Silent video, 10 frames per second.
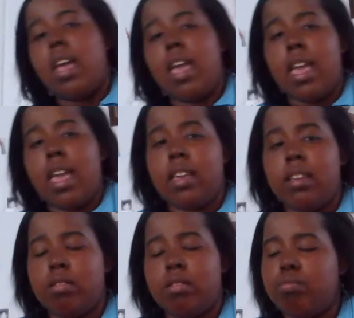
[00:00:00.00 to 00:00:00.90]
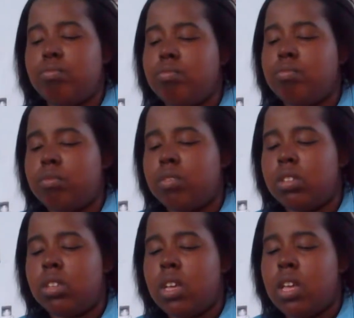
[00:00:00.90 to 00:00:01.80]
And
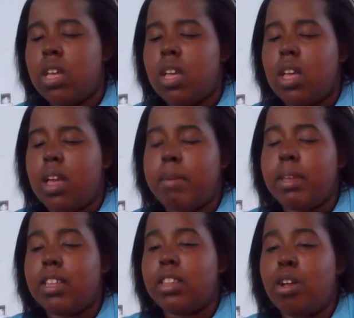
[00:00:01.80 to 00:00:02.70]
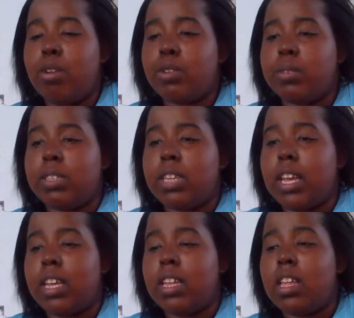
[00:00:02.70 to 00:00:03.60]
Amina, the host, was
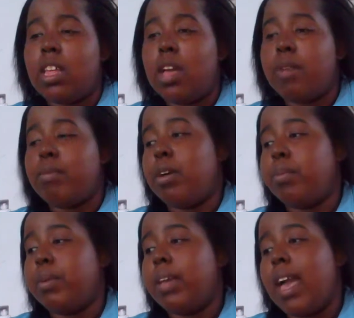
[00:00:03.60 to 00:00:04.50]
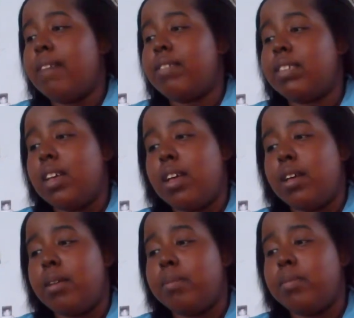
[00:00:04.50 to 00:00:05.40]
saying, well, we have
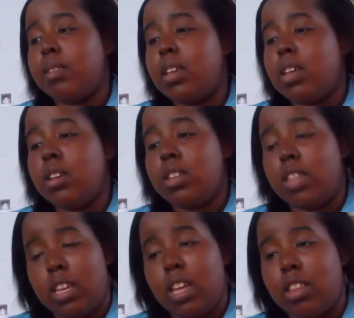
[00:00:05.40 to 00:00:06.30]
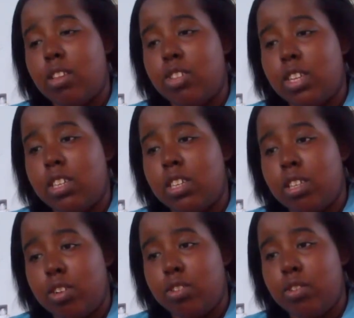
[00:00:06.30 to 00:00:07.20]
some, okay, I thought you
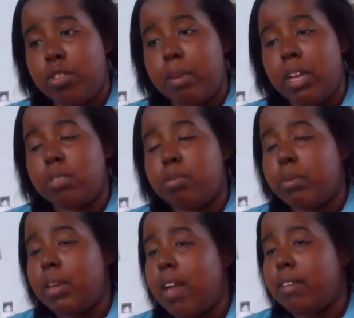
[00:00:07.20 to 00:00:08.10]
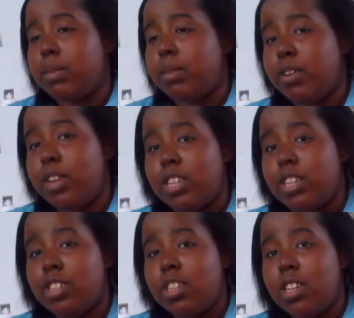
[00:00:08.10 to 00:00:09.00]
turned off the mics, but we have some
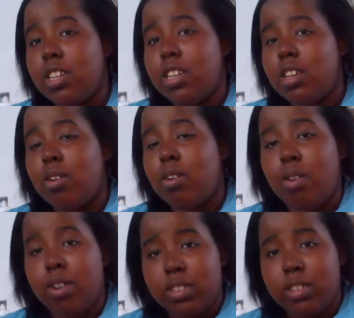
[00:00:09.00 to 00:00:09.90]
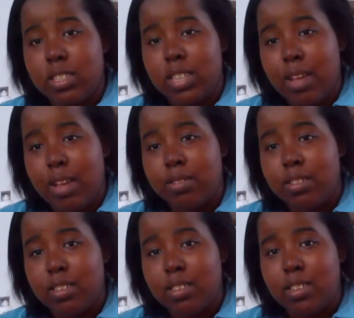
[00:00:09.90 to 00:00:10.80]
footage, or sound
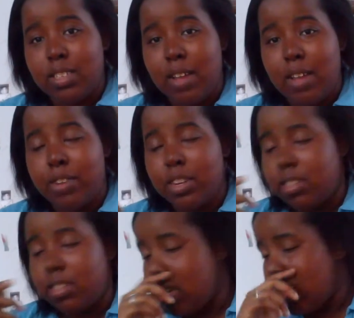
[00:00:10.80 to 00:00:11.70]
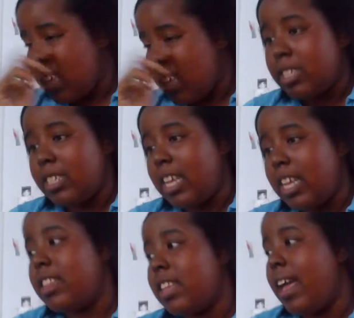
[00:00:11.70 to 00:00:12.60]
footage,
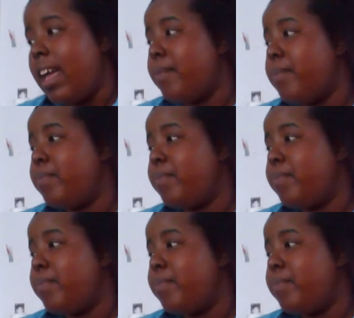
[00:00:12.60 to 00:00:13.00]
saying that